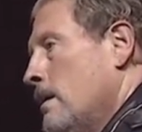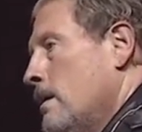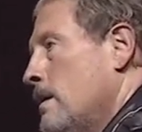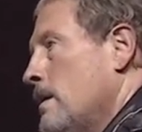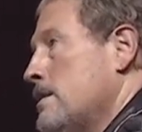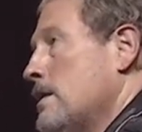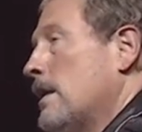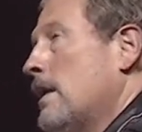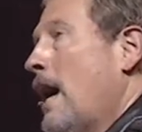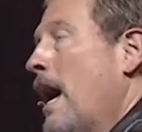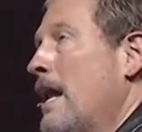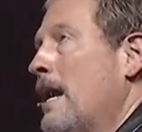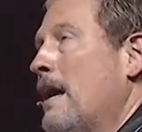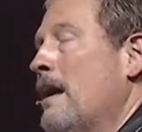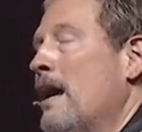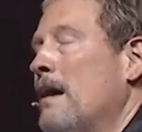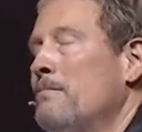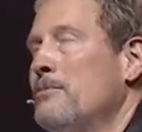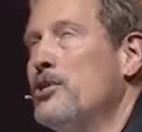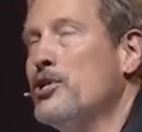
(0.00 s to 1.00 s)
They said, God,
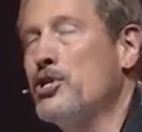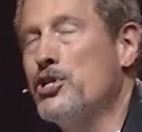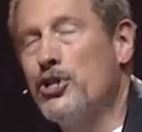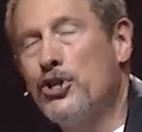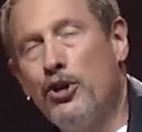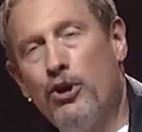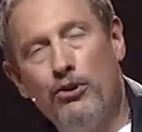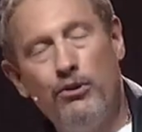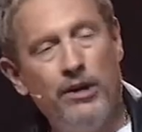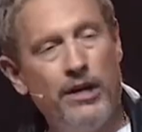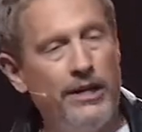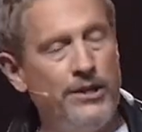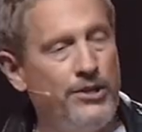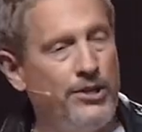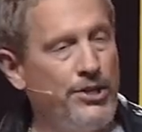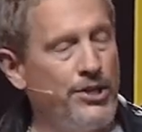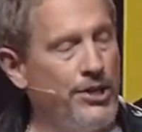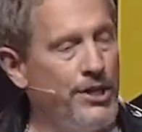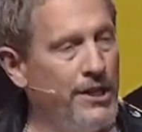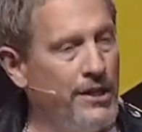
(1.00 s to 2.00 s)
I'm
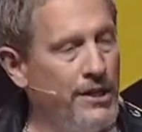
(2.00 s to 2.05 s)
discouraged.